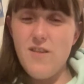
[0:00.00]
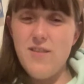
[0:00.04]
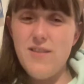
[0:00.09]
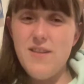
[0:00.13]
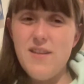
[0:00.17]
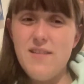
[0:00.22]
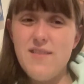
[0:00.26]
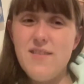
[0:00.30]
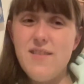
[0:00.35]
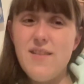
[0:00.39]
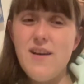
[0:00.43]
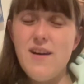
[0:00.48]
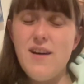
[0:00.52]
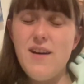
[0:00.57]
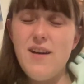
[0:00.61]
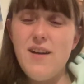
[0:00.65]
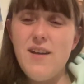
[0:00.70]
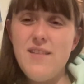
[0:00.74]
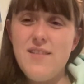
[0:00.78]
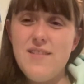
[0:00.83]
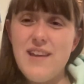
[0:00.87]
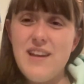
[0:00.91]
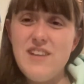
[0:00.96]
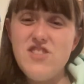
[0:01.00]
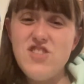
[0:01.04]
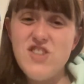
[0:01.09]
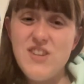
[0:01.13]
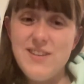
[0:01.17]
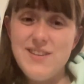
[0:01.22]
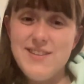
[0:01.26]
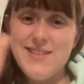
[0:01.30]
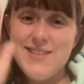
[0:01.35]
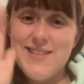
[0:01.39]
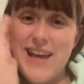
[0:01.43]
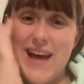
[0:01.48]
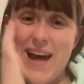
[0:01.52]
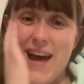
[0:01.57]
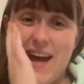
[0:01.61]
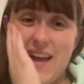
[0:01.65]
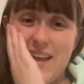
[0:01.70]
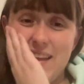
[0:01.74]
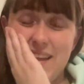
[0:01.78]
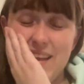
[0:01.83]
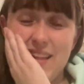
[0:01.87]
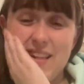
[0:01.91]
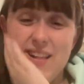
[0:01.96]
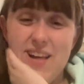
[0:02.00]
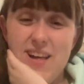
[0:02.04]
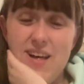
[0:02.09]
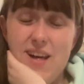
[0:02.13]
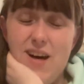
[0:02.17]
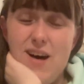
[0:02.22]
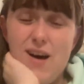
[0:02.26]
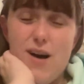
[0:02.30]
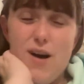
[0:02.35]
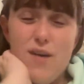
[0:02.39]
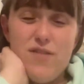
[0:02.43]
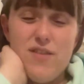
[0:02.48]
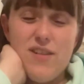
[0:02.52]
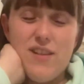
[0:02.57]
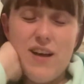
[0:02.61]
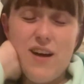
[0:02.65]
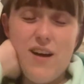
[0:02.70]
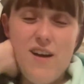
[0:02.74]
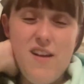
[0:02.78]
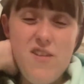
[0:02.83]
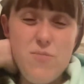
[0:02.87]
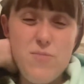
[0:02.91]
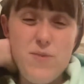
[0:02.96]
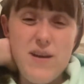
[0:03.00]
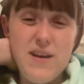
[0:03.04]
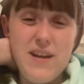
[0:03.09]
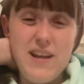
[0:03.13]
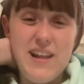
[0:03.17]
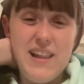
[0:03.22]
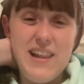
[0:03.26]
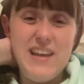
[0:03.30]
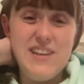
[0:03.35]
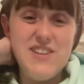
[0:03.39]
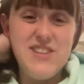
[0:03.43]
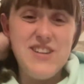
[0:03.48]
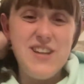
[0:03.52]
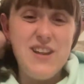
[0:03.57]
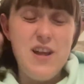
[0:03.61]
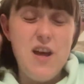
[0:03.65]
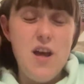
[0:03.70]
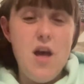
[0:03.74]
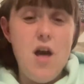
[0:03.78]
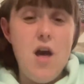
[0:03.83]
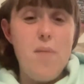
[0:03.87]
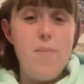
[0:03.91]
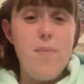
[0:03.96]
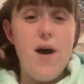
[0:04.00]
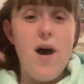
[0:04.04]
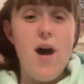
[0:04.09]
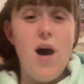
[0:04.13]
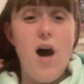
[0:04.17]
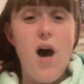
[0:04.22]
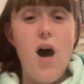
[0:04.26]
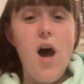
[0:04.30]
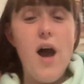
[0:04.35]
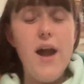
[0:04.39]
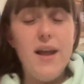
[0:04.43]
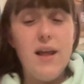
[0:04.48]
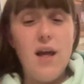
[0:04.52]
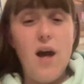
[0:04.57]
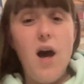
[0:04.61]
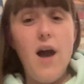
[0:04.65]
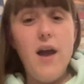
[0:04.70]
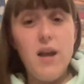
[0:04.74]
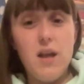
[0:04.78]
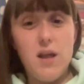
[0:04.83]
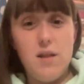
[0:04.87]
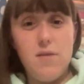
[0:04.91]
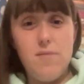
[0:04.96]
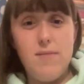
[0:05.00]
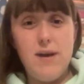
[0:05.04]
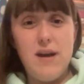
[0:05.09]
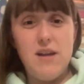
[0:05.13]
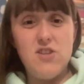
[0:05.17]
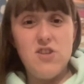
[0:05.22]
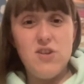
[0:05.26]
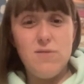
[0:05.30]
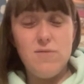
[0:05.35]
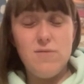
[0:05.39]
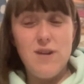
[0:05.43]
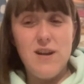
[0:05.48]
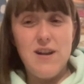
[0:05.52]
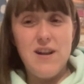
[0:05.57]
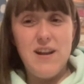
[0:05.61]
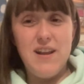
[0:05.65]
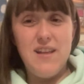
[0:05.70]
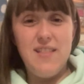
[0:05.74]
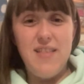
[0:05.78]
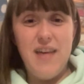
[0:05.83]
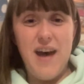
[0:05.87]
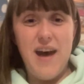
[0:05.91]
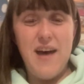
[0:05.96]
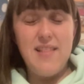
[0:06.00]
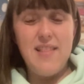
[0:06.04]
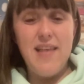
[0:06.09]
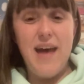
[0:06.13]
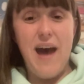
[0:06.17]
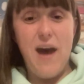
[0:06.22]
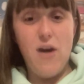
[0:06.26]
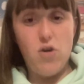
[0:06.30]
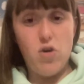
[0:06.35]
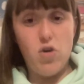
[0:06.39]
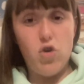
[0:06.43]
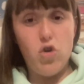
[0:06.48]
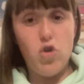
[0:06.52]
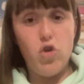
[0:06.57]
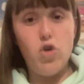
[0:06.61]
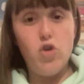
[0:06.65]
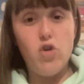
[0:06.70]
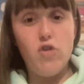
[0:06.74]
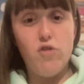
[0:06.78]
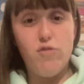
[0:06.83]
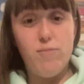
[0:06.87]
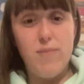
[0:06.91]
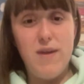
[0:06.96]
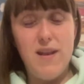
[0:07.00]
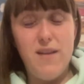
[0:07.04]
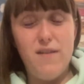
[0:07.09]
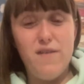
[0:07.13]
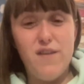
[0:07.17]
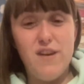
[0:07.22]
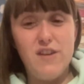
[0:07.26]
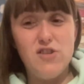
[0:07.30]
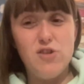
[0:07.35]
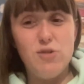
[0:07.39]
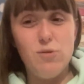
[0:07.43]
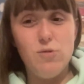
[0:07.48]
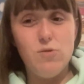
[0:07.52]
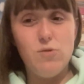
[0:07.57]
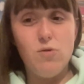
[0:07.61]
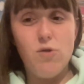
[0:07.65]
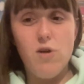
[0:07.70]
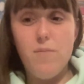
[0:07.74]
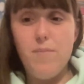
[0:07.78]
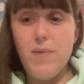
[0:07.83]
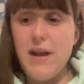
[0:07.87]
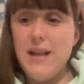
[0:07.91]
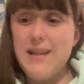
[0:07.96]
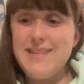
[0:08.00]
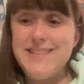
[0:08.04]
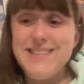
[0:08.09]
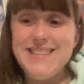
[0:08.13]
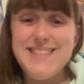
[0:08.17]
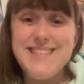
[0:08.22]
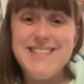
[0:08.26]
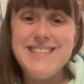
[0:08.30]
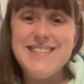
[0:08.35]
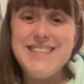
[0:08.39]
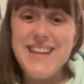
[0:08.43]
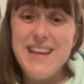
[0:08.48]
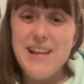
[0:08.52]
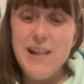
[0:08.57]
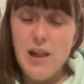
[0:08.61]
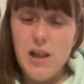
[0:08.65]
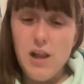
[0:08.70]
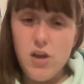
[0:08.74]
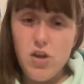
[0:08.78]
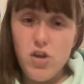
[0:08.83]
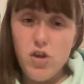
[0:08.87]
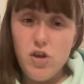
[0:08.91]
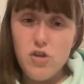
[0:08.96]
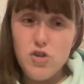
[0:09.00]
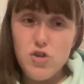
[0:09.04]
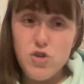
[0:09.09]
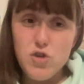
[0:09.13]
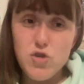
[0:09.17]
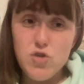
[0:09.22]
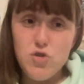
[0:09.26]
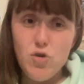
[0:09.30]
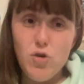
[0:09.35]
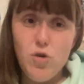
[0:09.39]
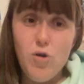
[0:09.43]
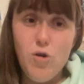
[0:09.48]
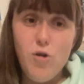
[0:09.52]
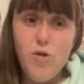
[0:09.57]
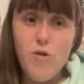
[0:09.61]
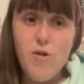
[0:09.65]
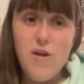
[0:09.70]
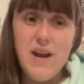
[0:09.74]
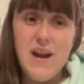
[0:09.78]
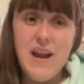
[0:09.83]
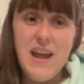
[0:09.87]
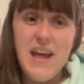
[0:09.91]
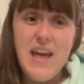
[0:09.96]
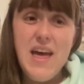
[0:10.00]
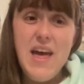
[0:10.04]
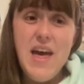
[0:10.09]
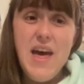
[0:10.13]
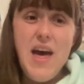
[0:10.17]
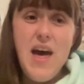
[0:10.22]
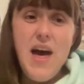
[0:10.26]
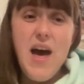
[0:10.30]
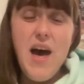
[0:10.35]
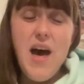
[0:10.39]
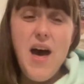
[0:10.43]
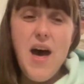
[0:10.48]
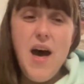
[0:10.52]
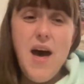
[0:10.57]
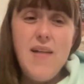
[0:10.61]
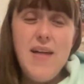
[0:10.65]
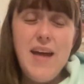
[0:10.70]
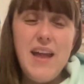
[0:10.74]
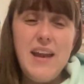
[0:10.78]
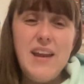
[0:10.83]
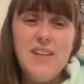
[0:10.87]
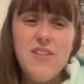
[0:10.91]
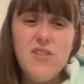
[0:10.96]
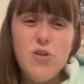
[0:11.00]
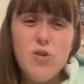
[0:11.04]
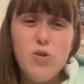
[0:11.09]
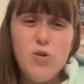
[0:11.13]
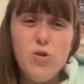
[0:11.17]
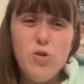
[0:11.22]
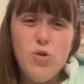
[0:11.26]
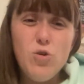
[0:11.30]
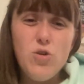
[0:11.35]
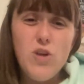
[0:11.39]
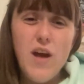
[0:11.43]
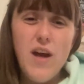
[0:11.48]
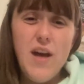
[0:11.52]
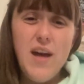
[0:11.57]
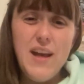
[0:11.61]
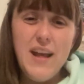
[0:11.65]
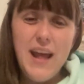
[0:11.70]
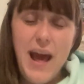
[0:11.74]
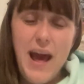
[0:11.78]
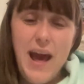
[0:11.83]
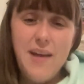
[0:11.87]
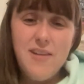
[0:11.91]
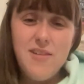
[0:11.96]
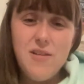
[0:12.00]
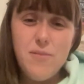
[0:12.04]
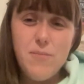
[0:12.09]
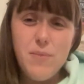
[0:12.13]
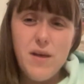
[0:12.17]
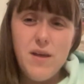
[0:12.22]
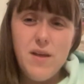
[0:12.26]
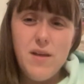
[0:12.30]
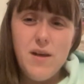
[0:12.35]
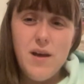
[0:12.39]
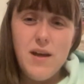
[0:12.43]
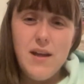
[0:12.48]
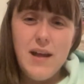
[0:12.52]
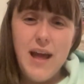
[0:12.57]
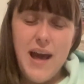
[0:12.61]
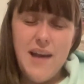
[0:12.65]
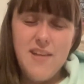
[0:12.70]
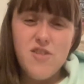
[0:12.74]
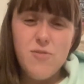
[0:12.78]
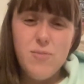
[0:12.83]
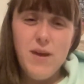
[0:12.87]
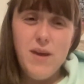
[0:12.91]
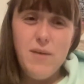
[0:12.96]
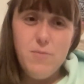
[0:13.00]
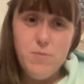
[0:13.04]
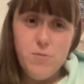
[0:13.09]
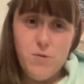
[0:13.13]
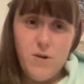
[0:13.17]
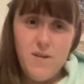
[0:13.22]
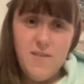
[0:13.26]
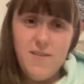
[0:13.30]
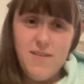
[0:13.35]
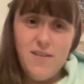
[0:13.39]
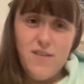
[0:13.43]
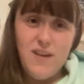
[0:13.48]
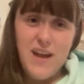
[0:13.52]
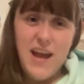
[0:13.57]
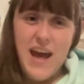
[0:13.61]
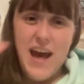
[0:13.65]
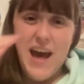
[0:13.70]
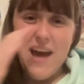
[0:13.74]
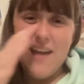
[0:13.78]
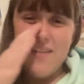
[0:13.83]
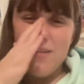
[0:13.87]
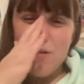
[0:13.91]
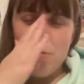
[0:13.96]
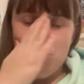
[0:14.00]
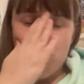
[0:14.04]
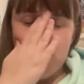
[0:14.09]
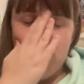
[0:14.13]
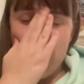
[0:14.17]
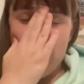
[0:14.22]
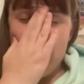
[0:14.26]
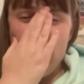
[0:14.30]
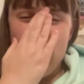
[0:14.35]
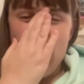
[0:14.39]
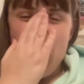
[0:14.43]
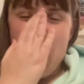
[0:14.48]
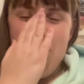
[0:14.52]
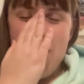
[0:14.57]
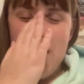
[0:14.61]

on the uh, day she sank, after the iceberg collision. But I, I can imagine really that that could have been a fictional story, but it's still a good story. Uh, and it's called uh, Kaspar, uh, Caspian Prince of Cats. But